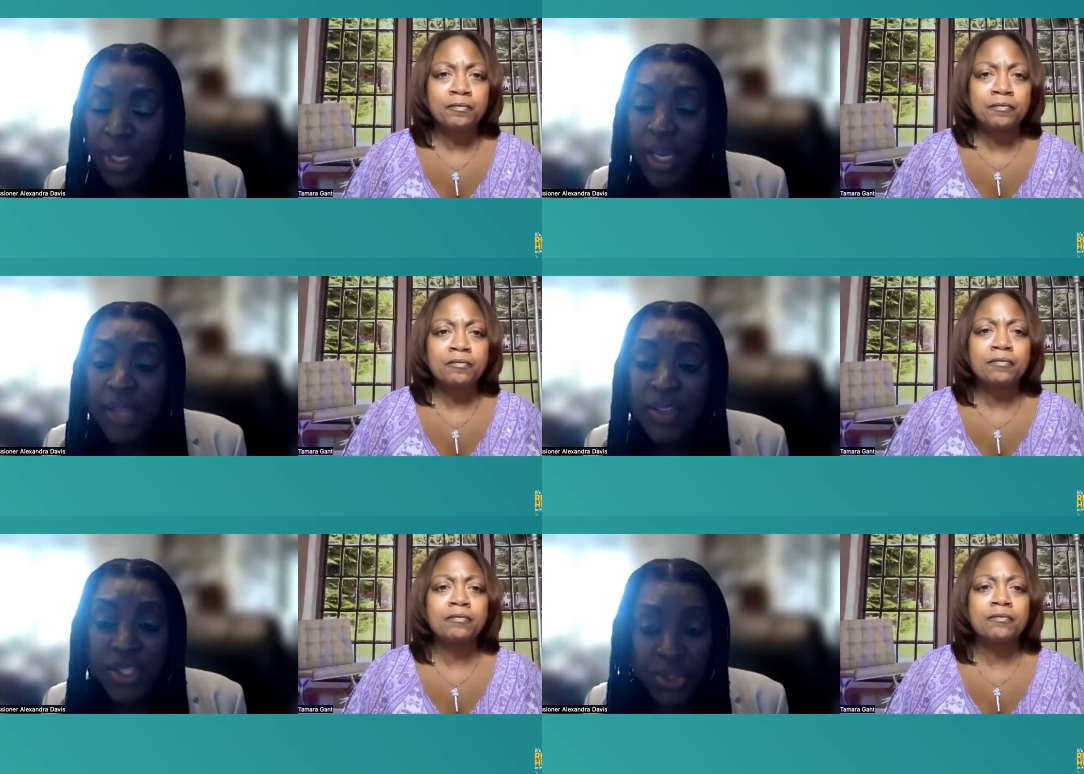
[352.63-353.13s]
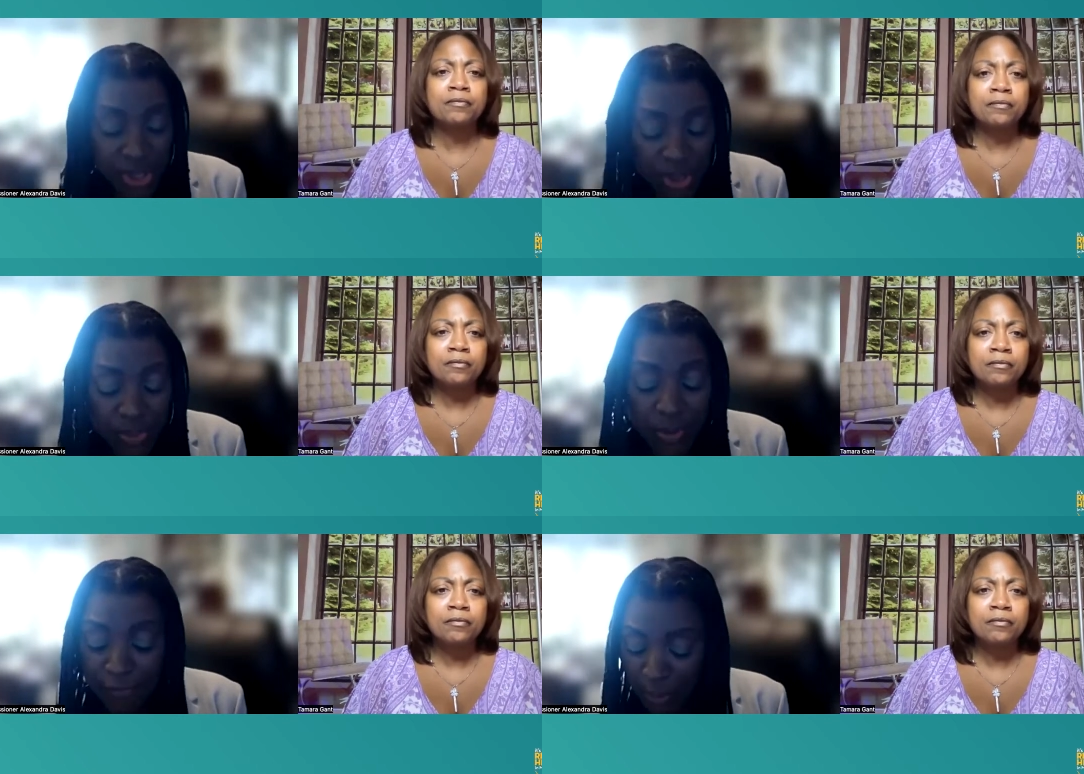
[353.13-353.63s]
Speaker 1: And there's also
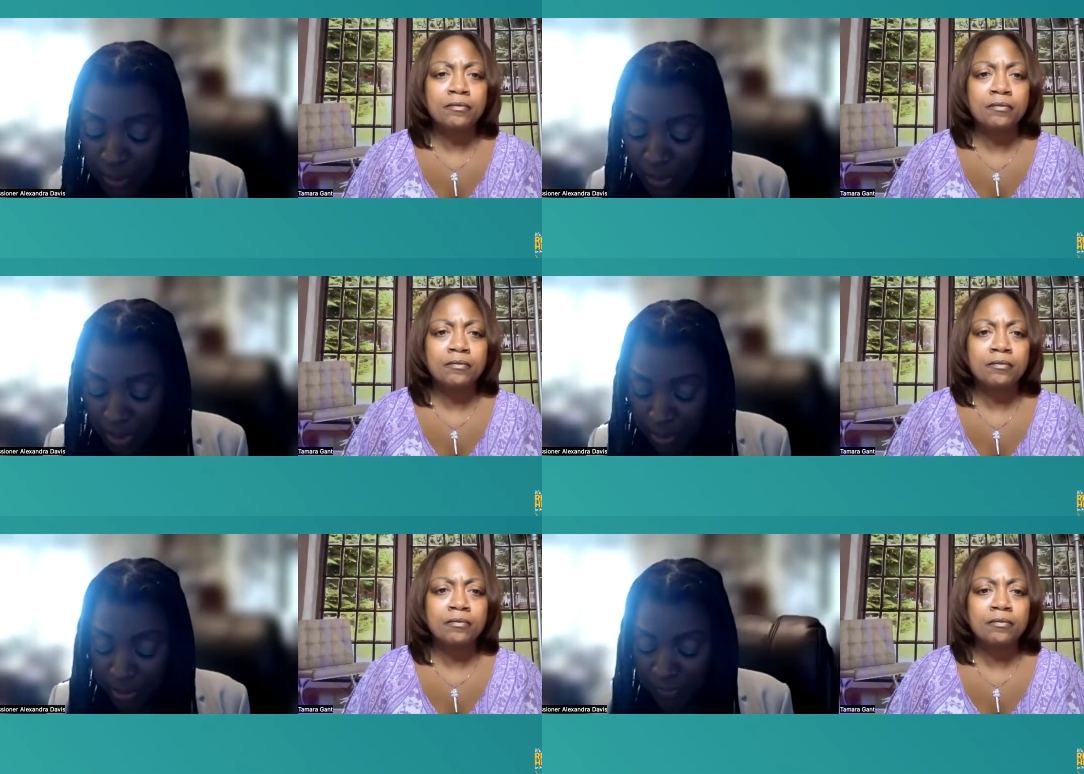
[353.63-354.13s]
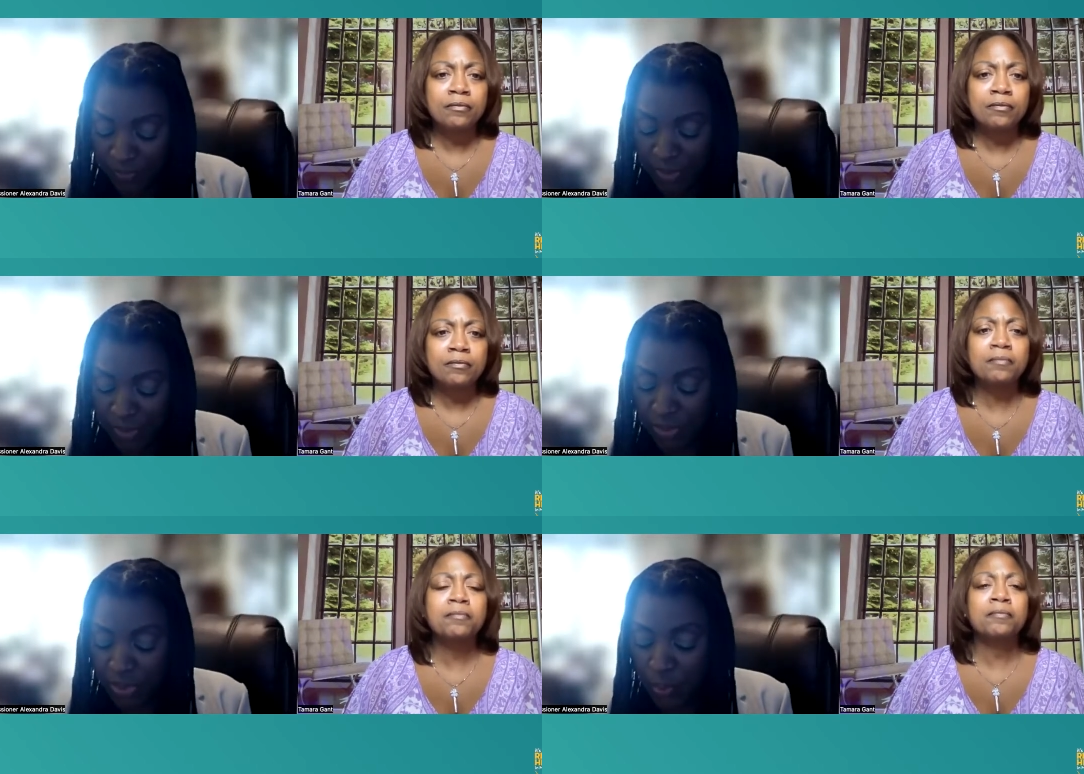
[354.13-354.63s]
a phone number for
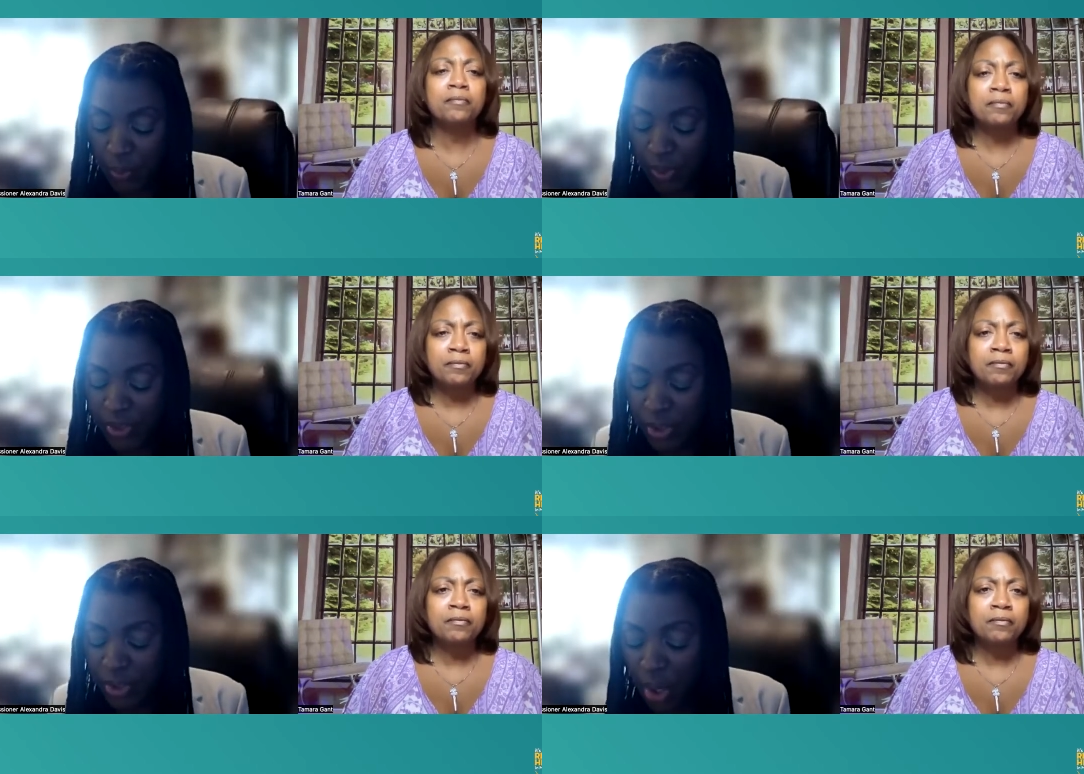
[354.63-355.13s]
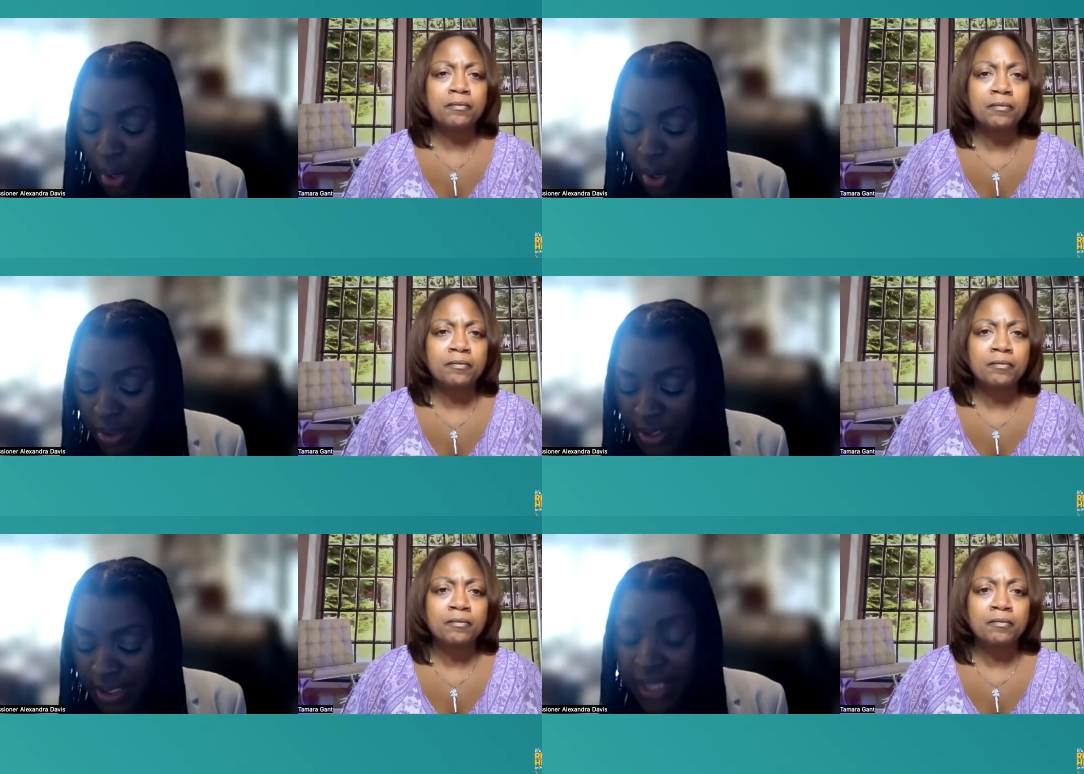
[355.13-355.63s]
those who want to call
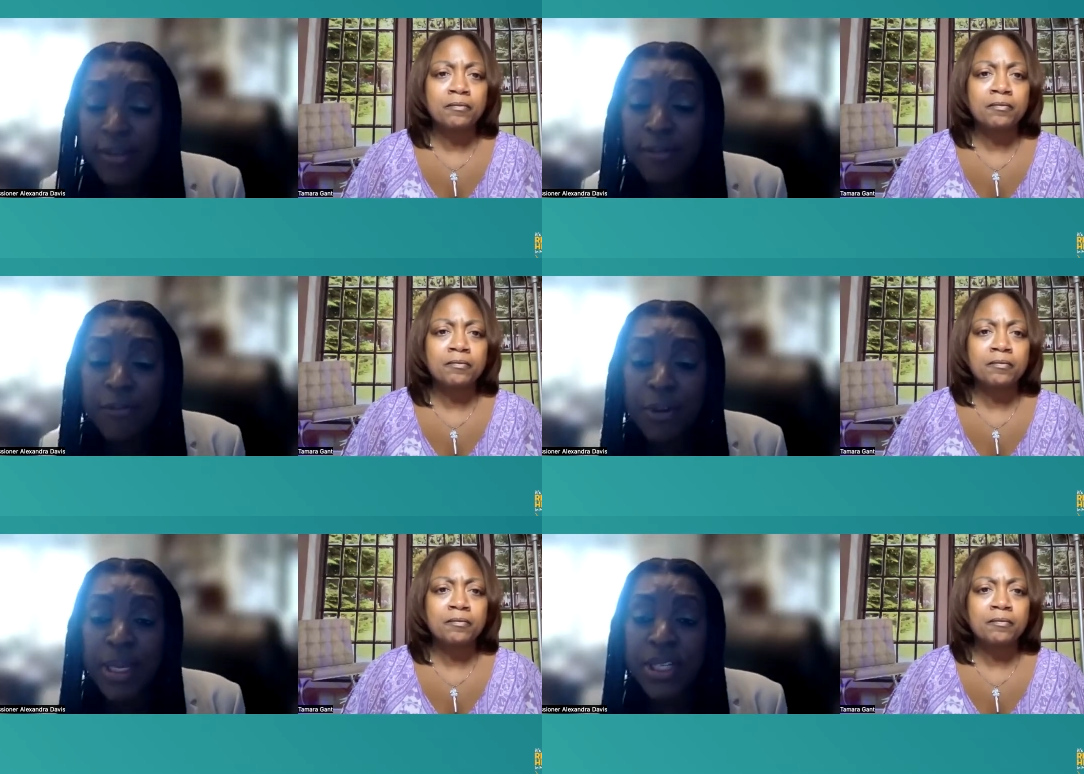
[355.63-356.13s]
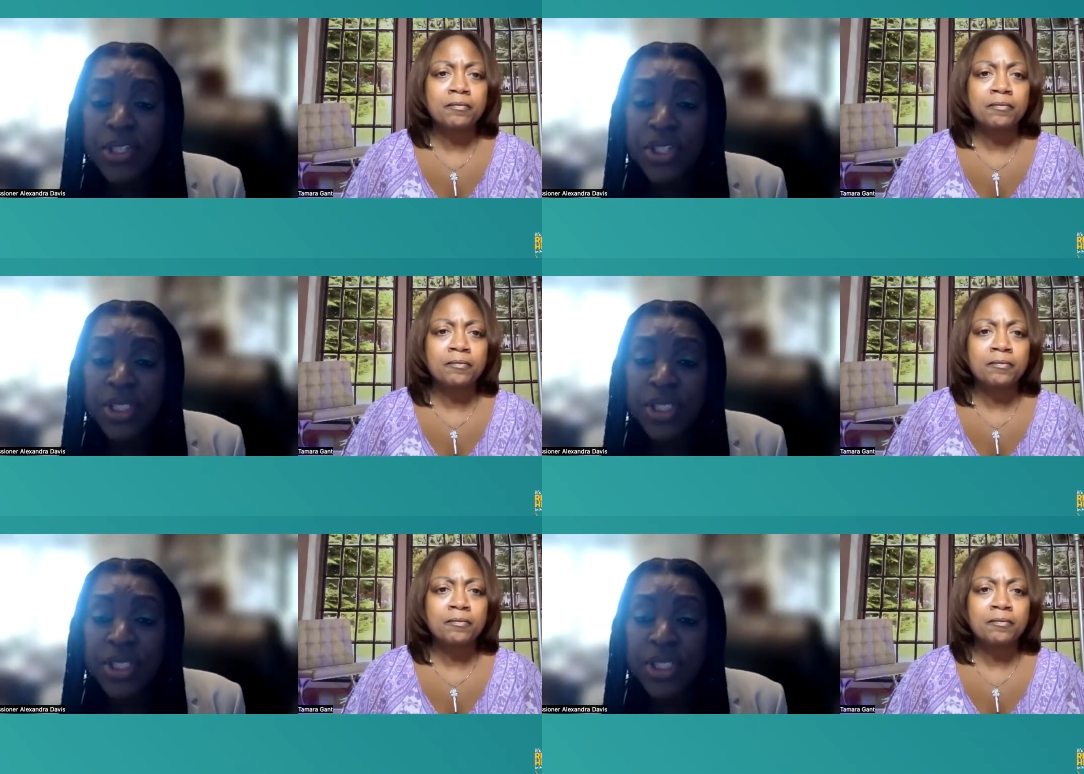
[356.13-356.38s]
to get information.